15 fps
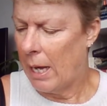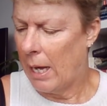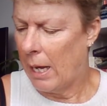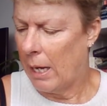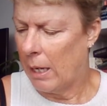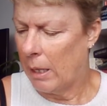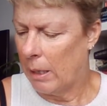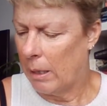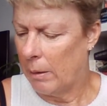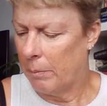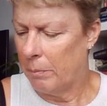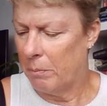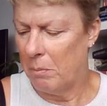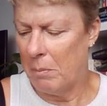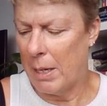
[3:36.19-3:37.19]
Uh,
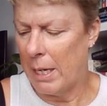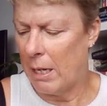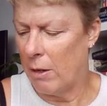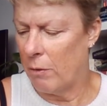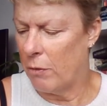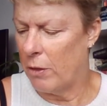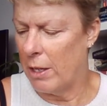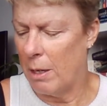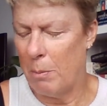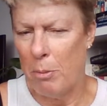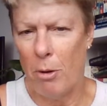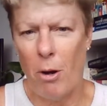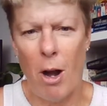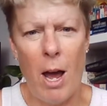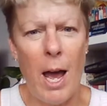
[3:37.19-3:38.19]
many of the
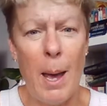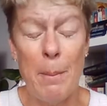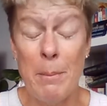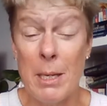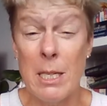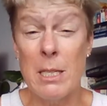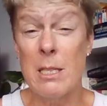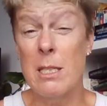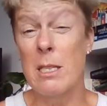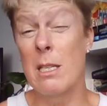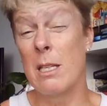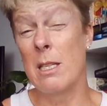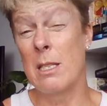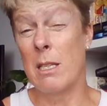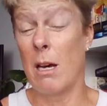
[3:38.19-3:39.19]
prior
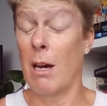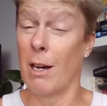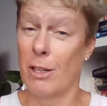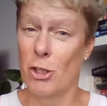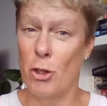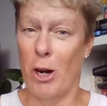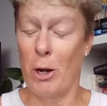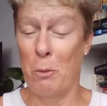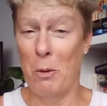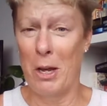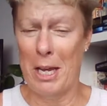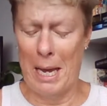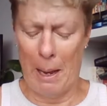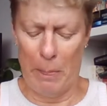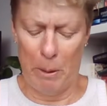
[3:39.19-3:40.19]
ministers, oh, trying to
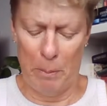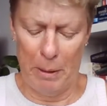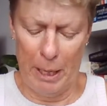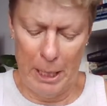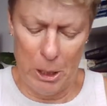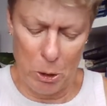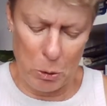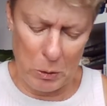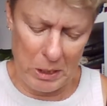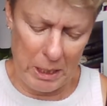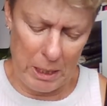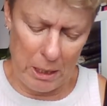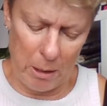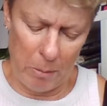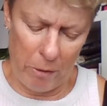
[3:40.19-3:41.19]
work out the political
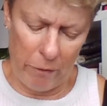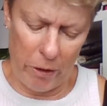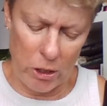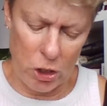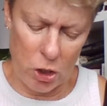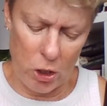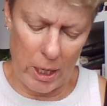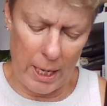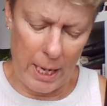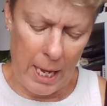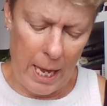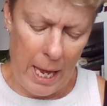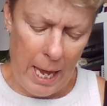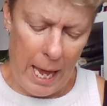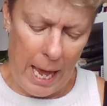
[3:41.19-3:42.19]
system of Austria,
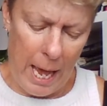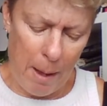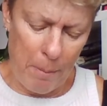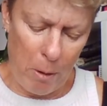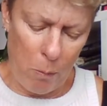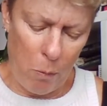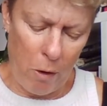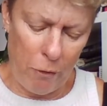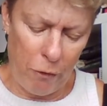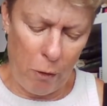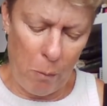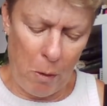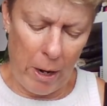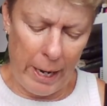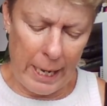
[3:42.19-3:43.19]
uh, but what
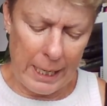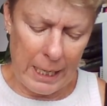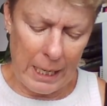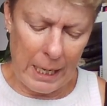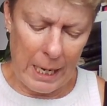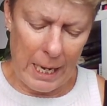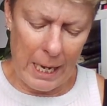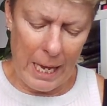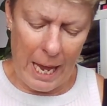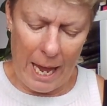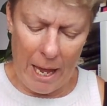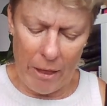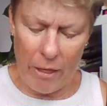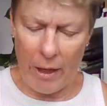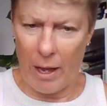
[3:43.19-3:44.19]
from what I can
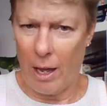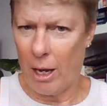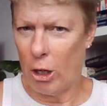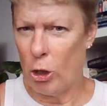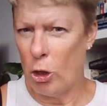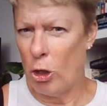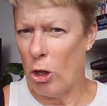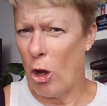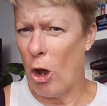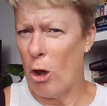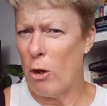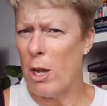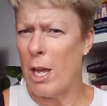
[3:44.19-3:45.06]
gather, no